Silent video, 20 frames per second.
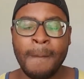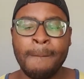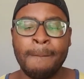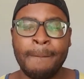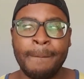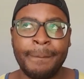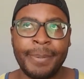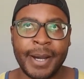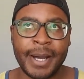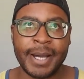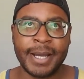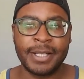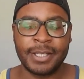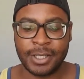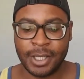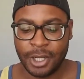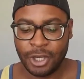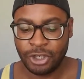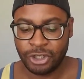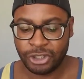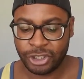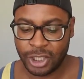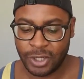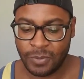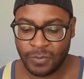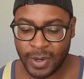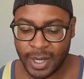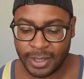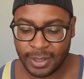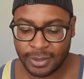but she
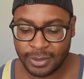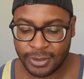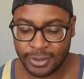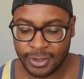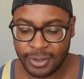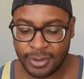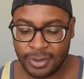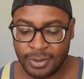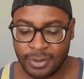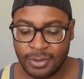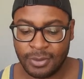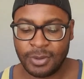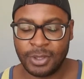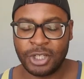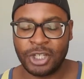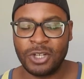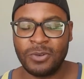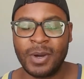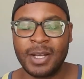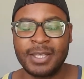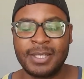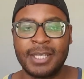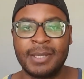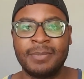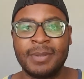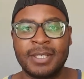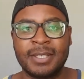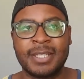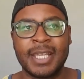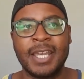wants him to
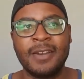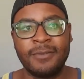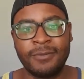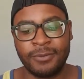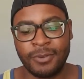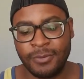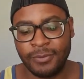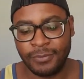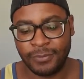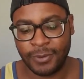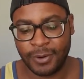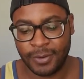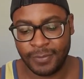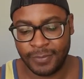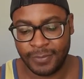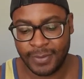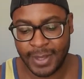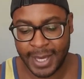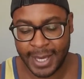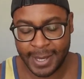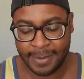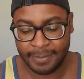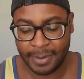save room for them.